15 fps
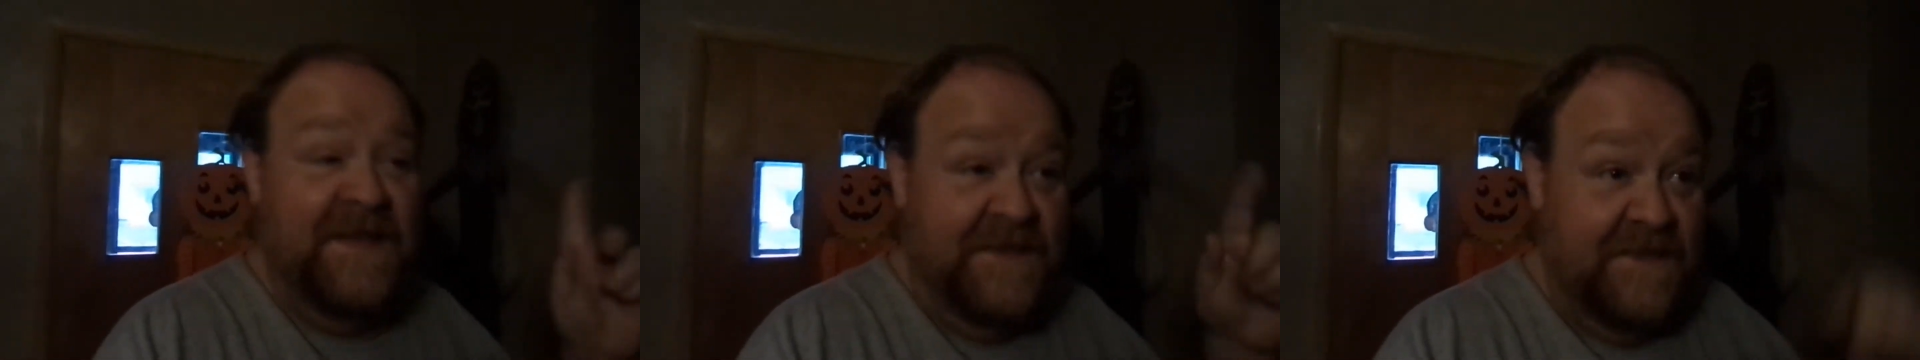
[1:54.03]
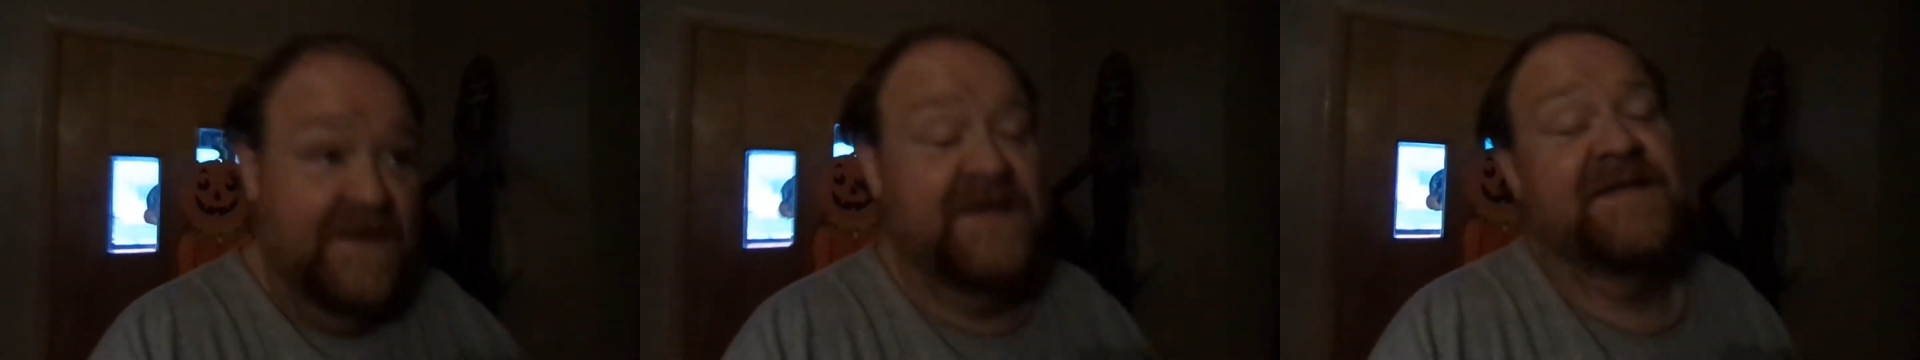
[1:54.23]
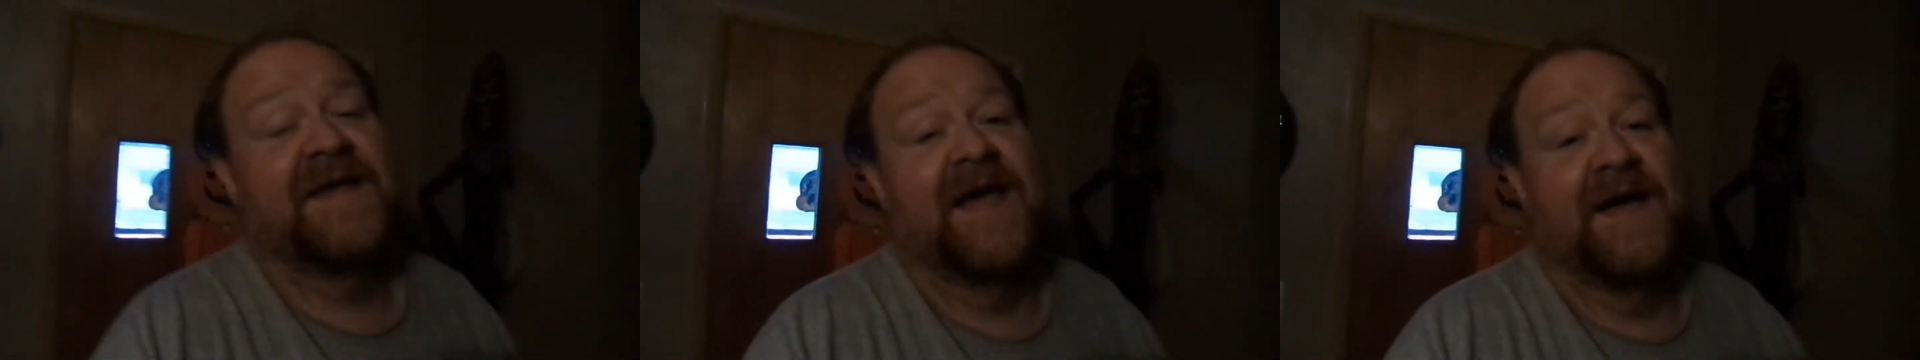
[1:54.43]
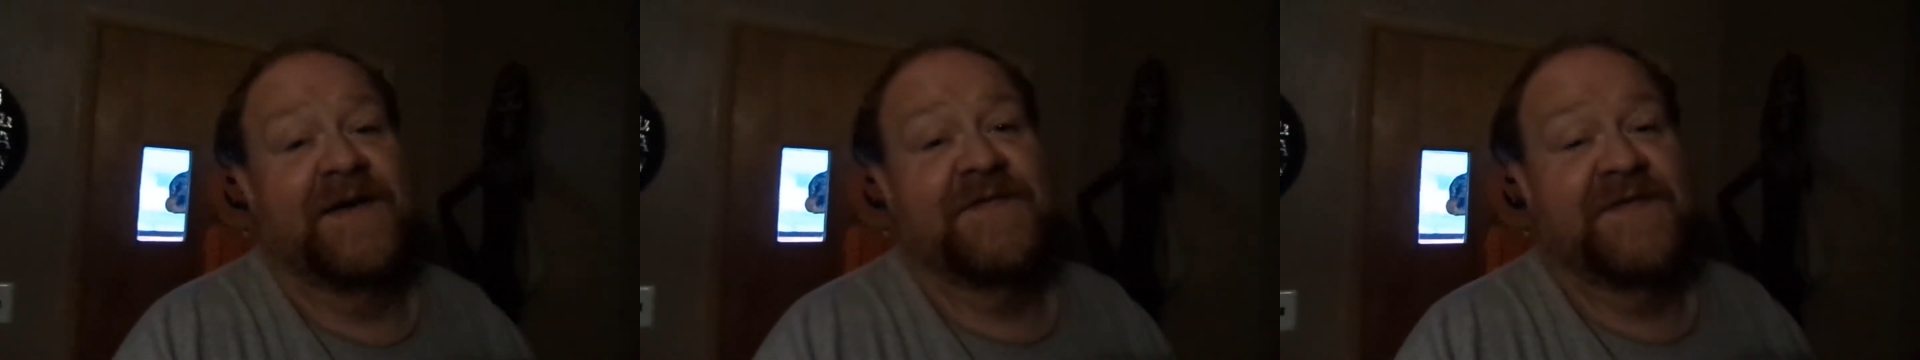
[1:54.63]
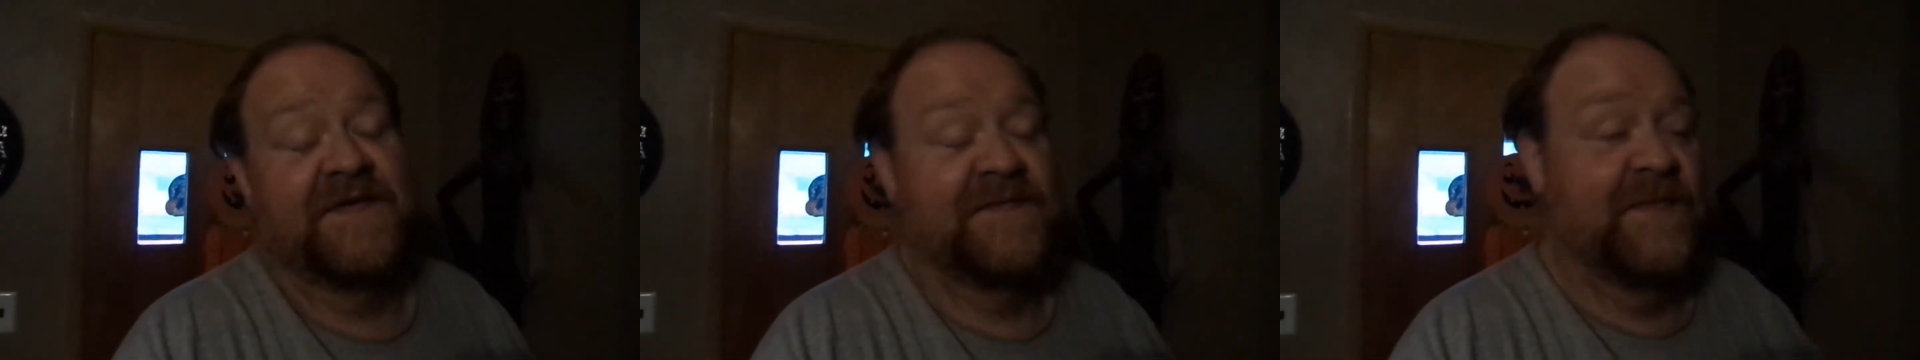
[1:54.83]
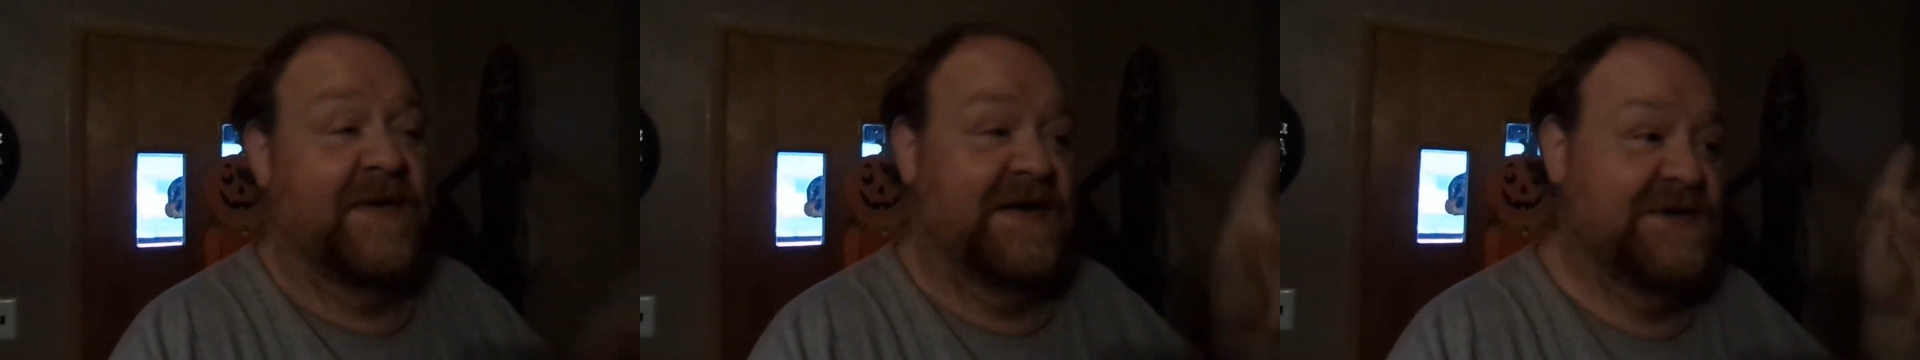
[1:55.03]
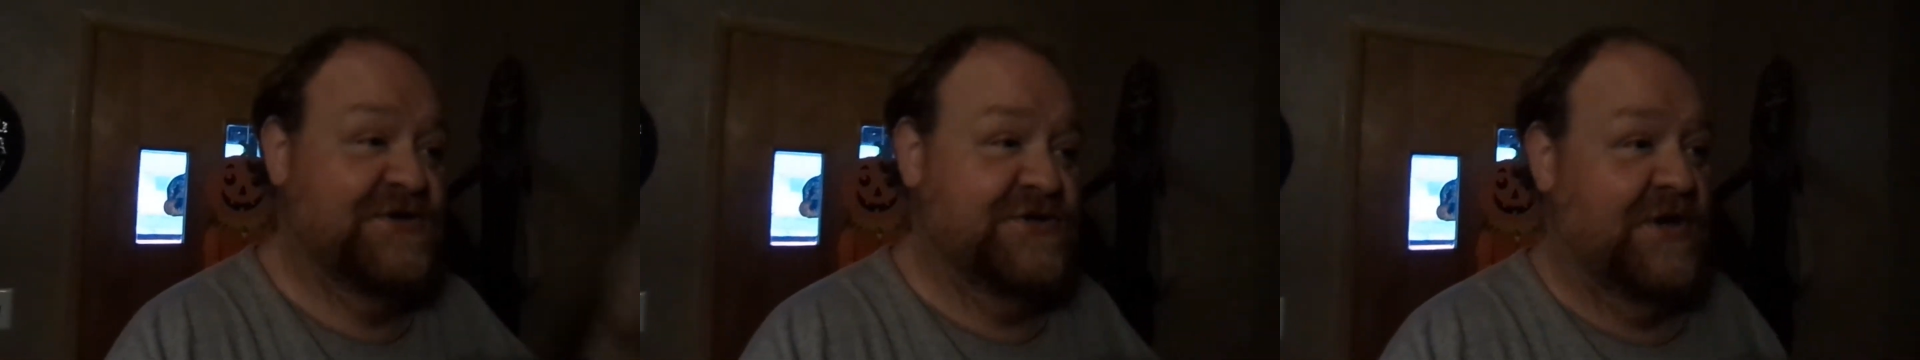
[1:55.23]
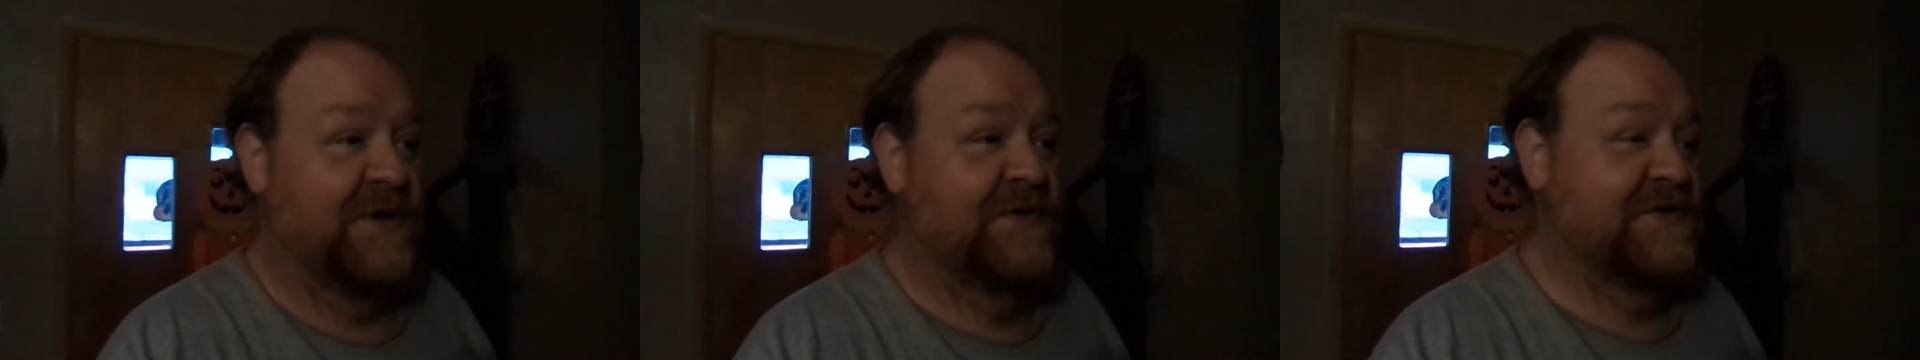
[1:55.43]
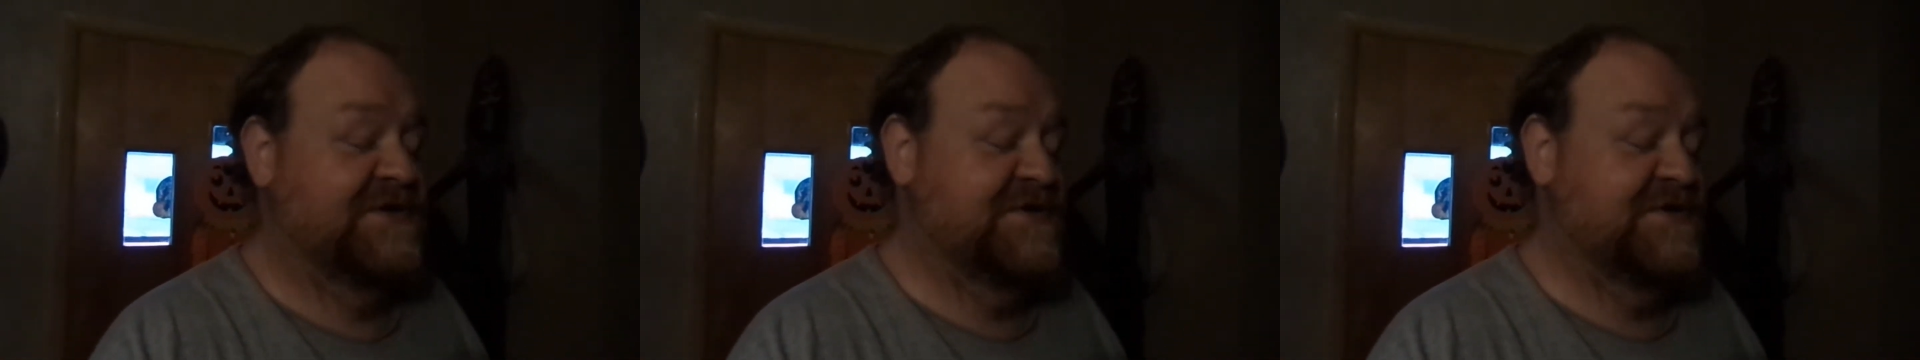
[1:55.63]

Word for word: this house is being shown